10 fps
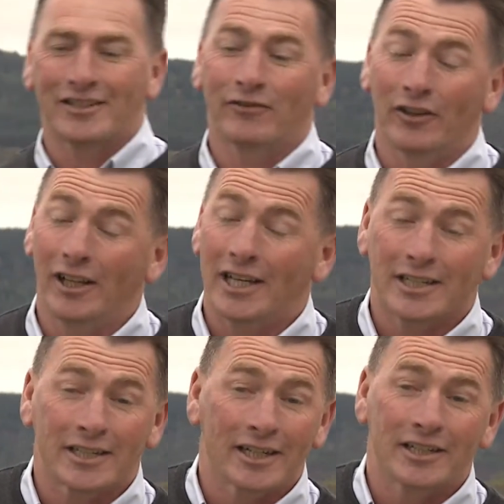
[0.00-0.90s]
for the
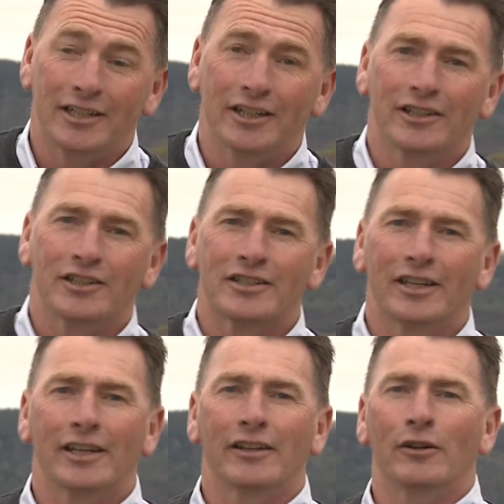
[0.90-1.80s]
last 60 years,
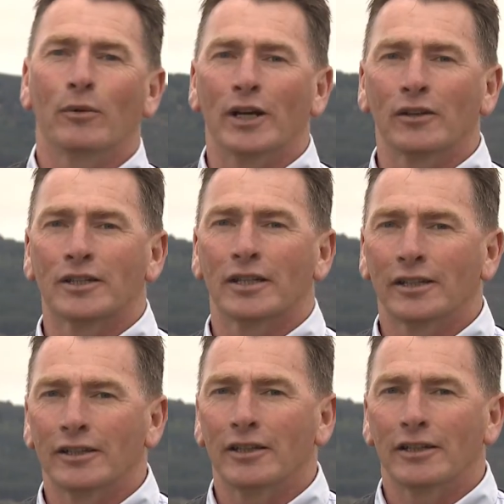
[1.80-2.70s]
the the wild
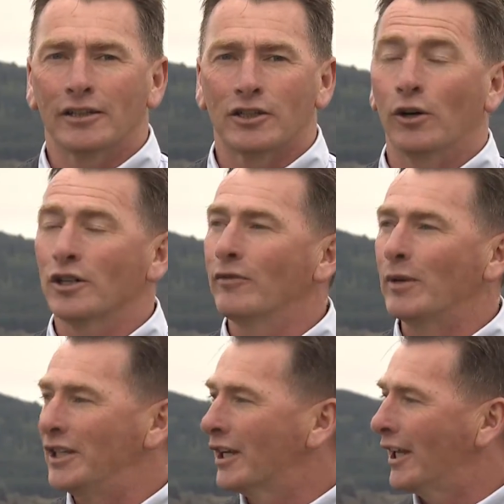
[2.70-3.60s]
stocks have
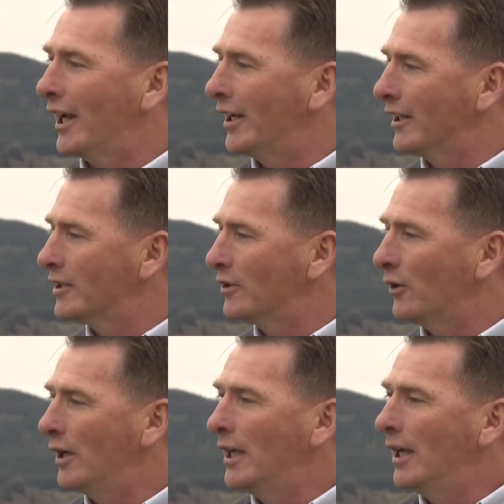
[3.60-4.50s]
been declining.
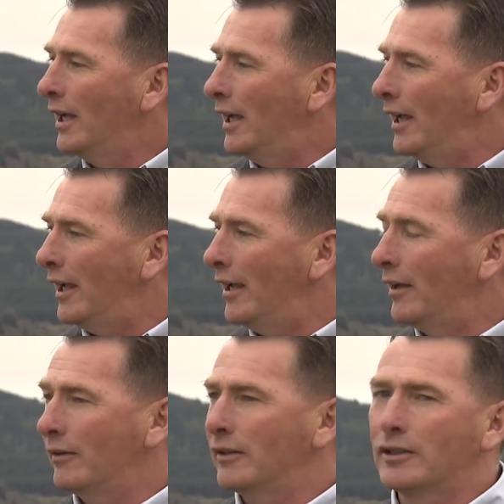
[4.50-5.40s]
So
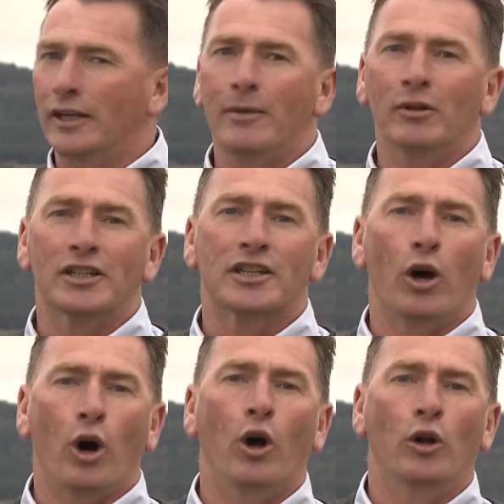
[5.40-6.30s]
uh, to enable us
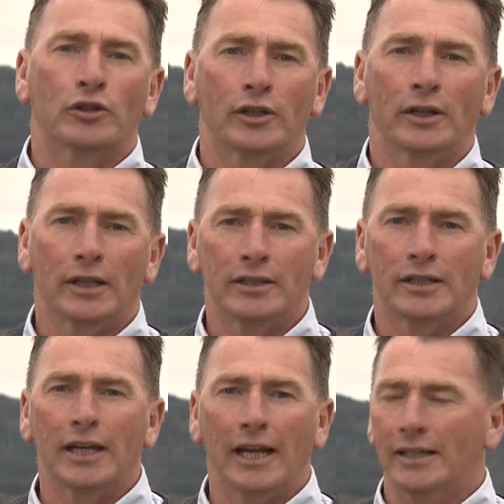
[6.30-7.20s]
all to
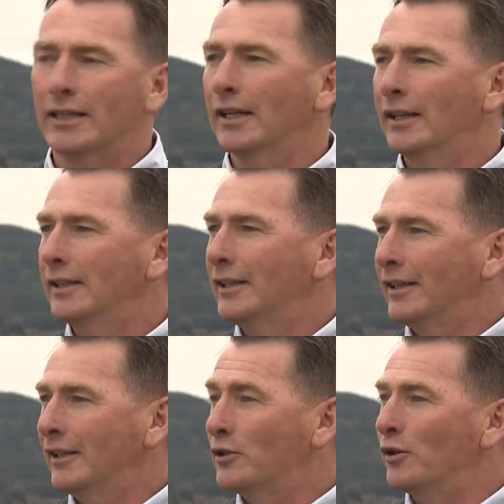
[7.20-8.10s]
to get
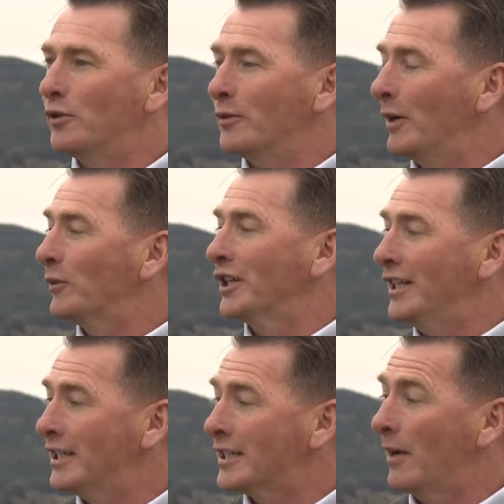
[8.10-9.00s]
to, to be able to
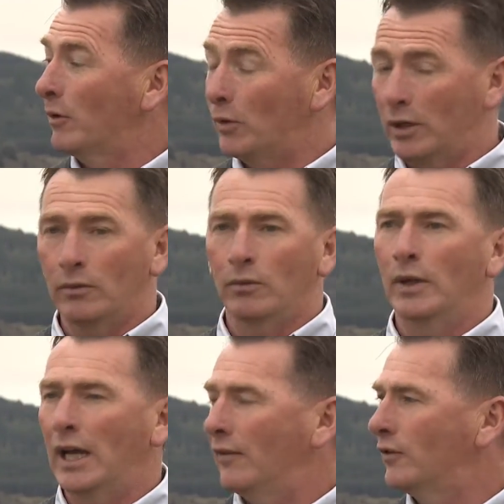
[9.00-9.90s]
eat salmon, we
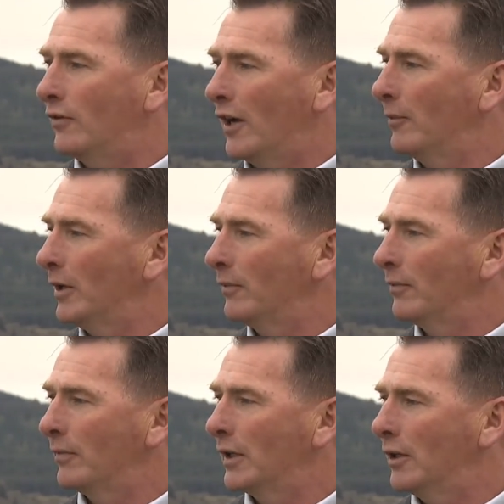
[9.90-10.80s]
we have to farm it.
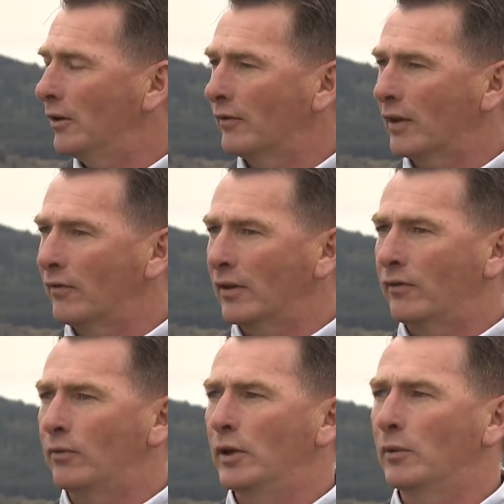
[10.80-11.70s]
You know, if if,
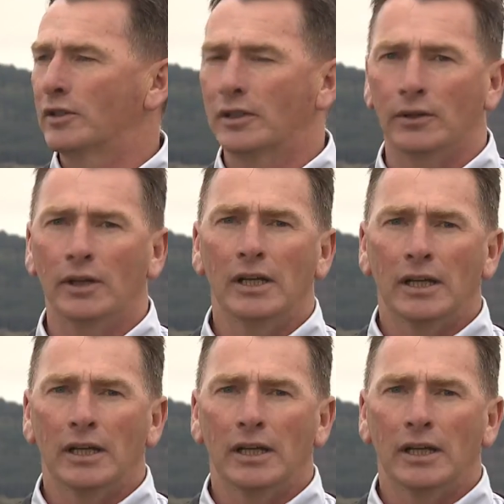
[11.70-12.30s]
if we were to